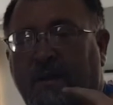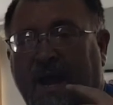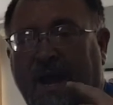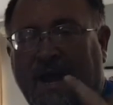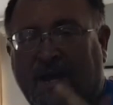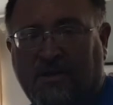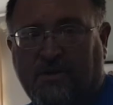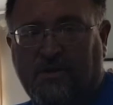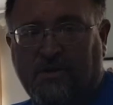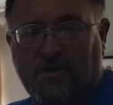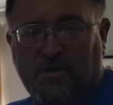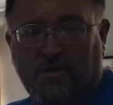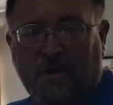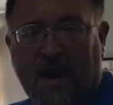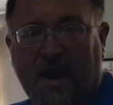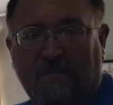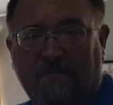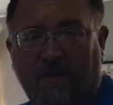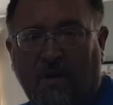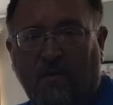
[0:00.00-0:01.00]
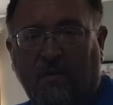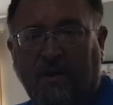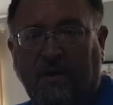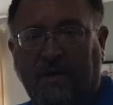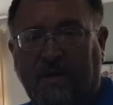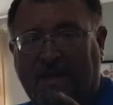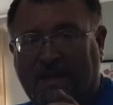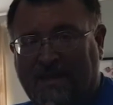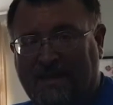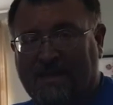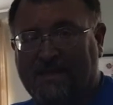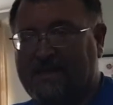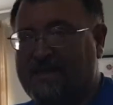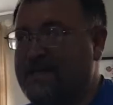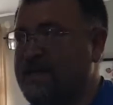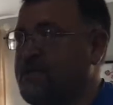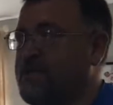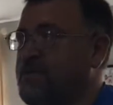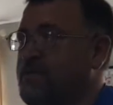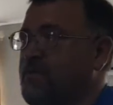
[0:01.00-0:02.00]
Extra scribe molding. In this
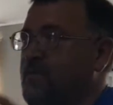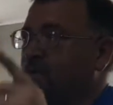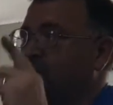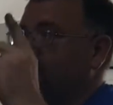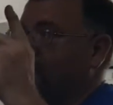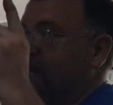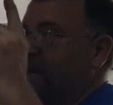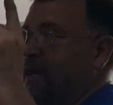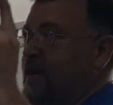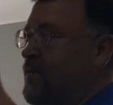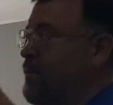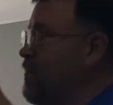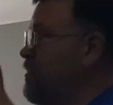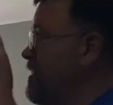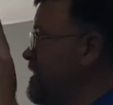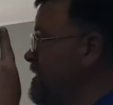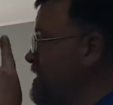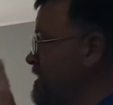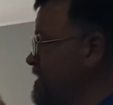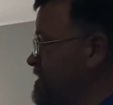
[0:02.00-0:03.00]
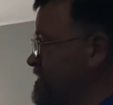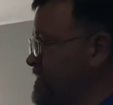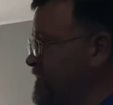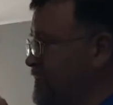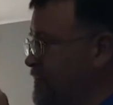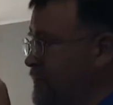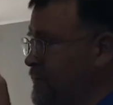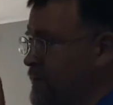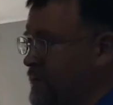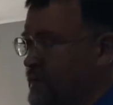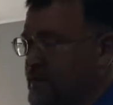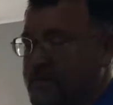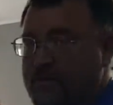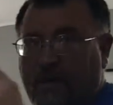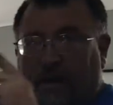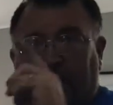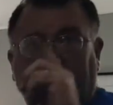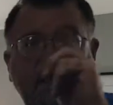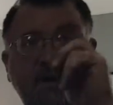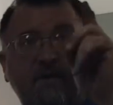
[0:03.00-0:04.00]
kitchen, we're looking at 1, 2,
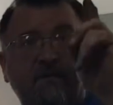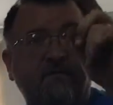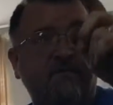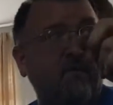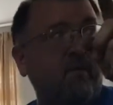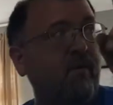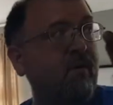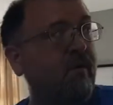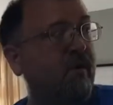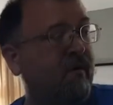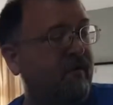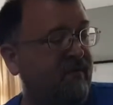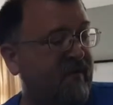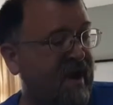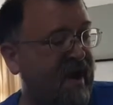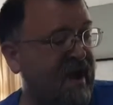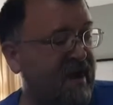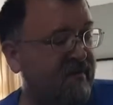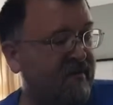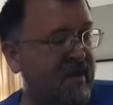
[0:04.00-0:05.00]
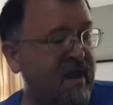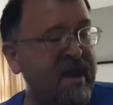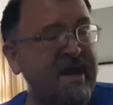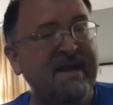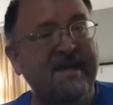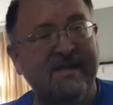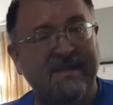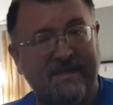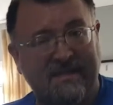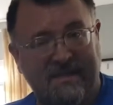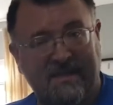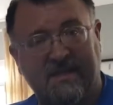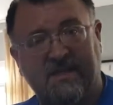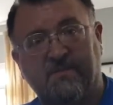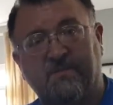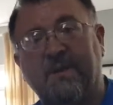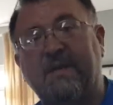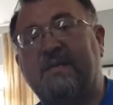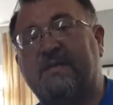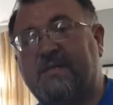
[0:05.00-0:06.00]
3, 4, 5, 6
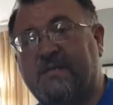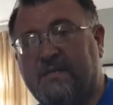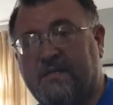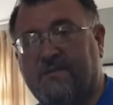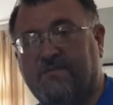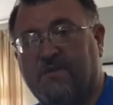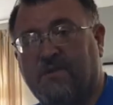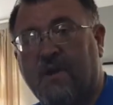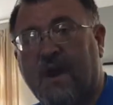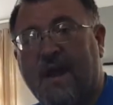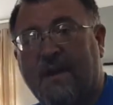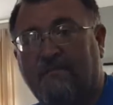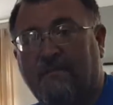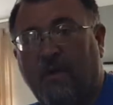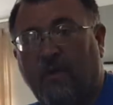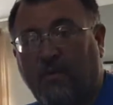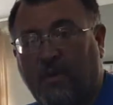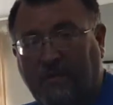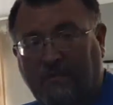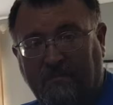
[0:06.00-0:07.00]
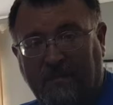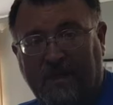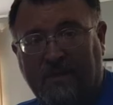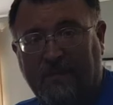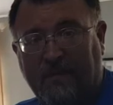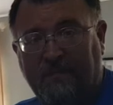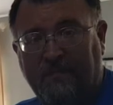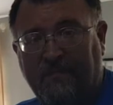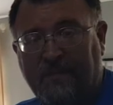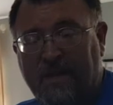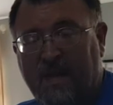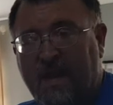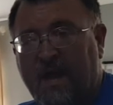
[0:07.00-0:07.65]
pieces of scribe molding minimum.